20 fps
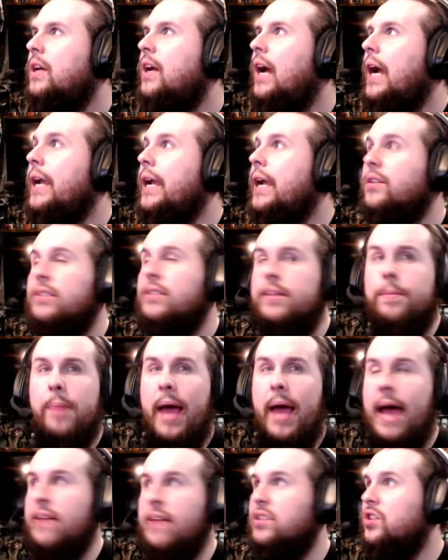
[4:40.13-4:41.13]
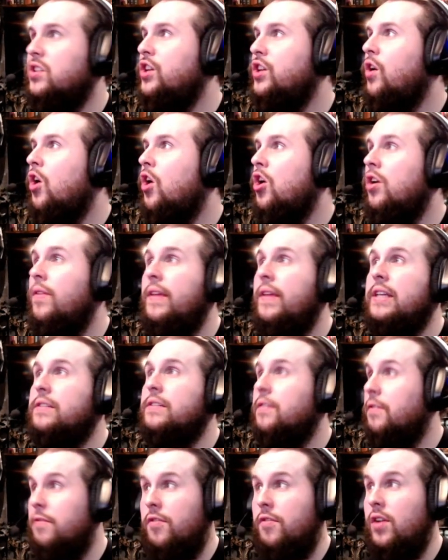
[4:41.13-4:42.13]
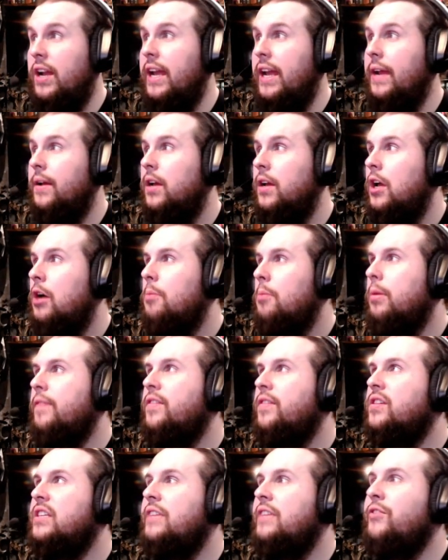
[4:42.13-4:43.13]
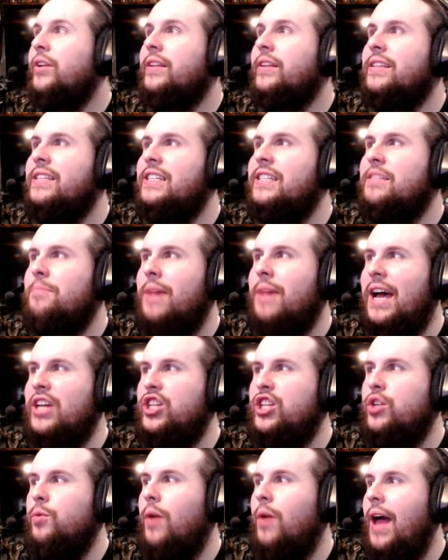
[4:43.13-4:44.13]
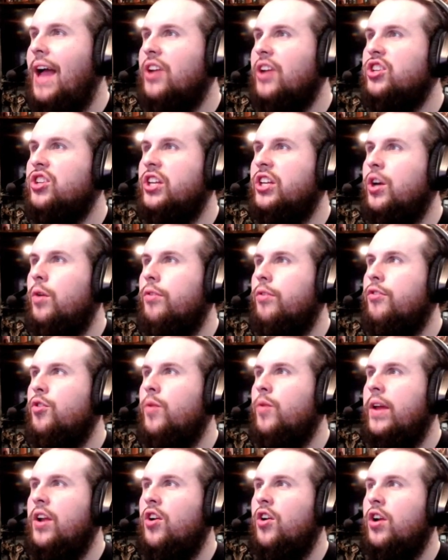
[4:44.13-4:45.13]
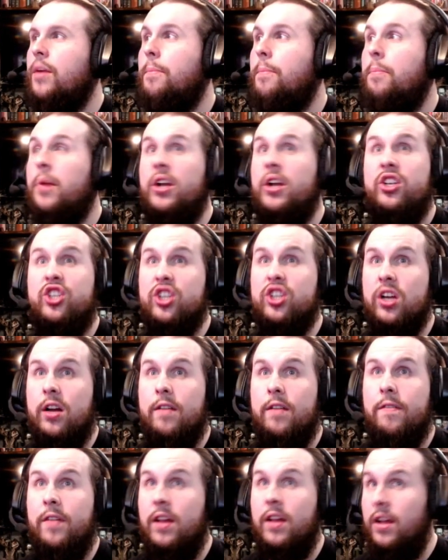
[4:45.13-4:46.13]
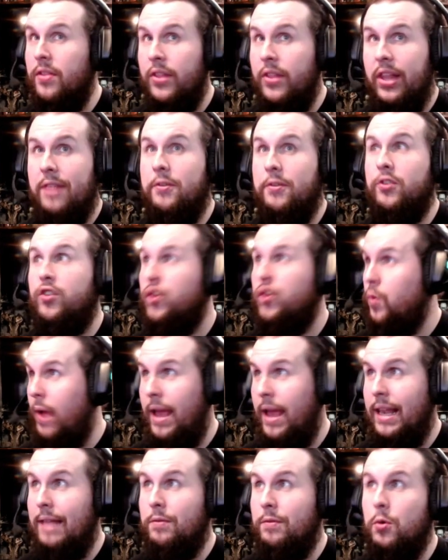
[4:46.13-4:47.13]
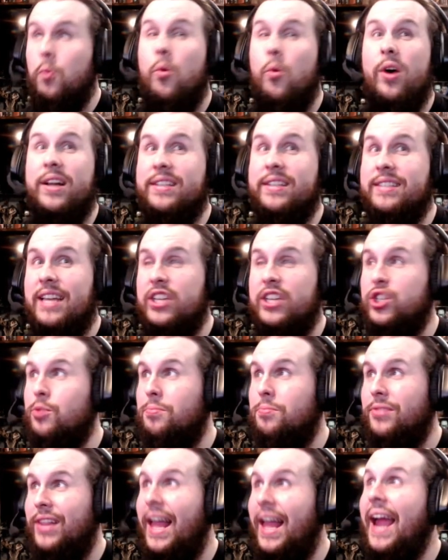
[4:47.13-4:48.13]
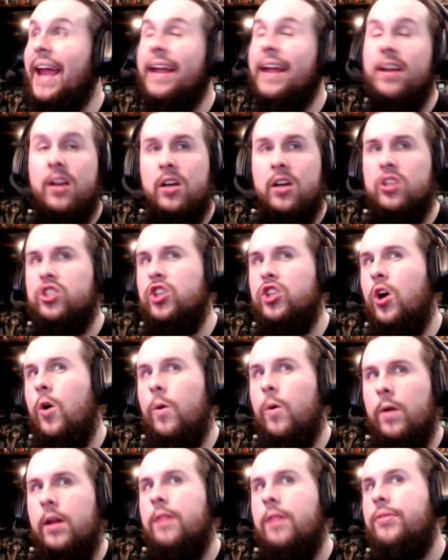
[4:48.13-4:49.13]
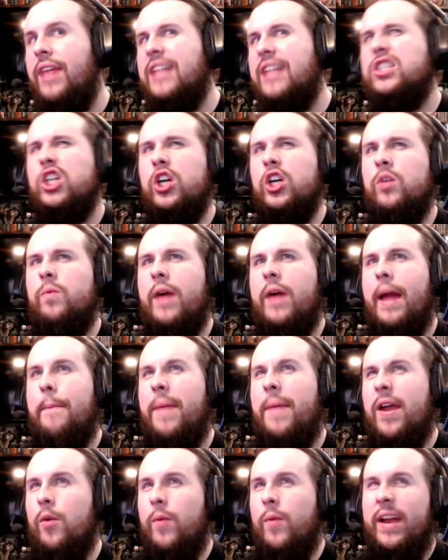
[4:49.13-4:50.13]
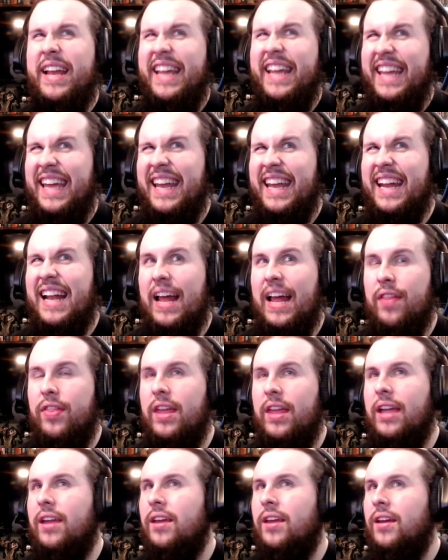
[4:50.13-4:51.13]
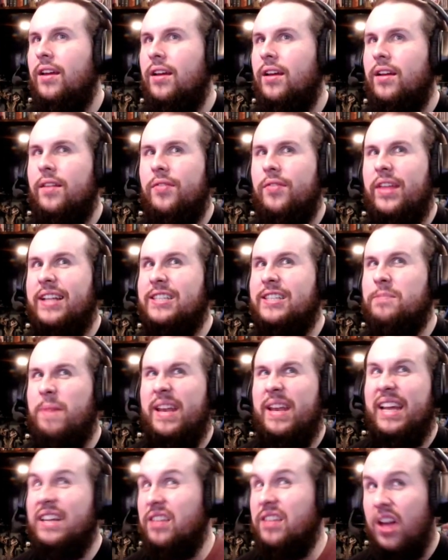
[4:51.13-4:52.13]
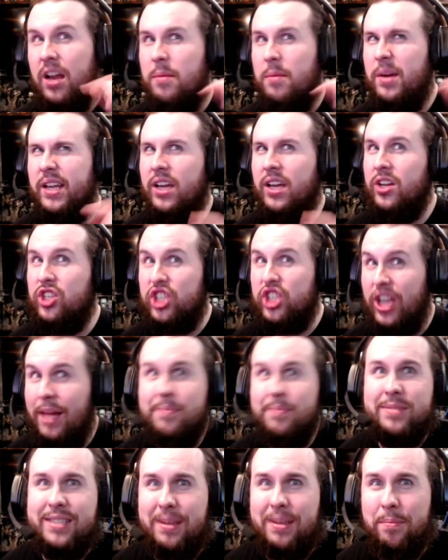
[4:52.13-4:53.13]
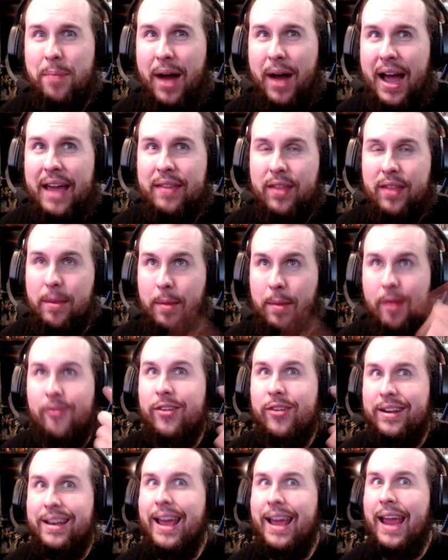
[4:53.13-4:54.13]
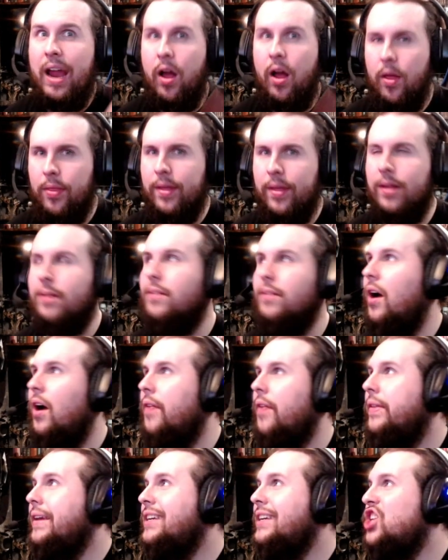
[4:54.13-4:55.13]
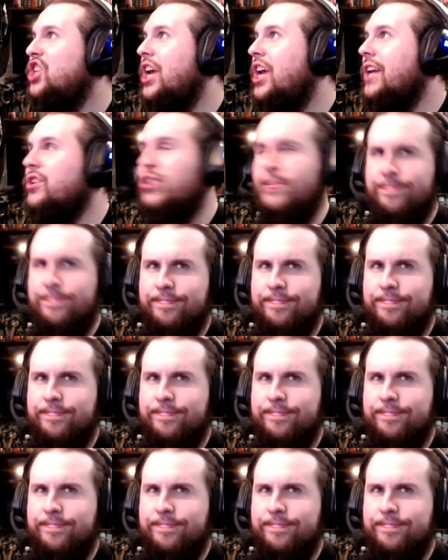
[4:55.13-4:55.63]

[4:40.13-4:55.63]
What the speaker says: and here's the pass. So you'll earn these for free, but if you get the season pass, you will actually go through and earn a bunch of the level 2 and level 1s as you play. So that's a better way to get it, I think, than spending a ton of money on gems to buy them every day on the exchange.